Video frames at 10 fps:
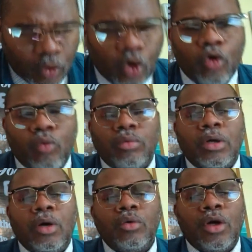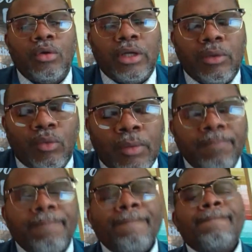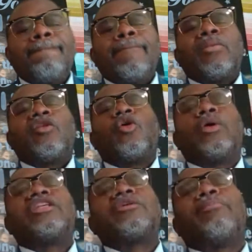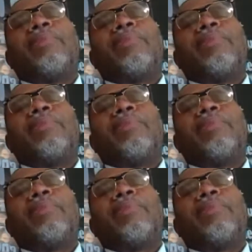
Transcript: Go, go, go, get, go get your